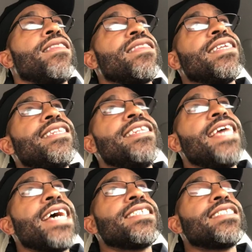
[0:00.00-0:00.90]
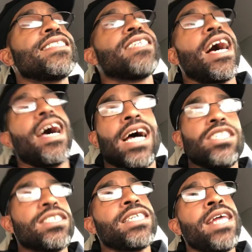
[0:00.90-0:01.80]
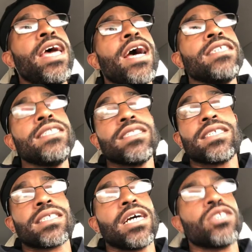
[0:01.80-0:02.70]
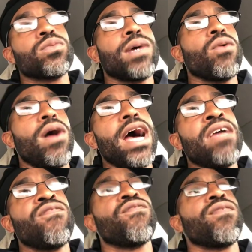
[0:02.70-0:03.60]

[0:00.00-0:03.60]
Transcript: the next, I just said, hey, I need to discuss with my wife,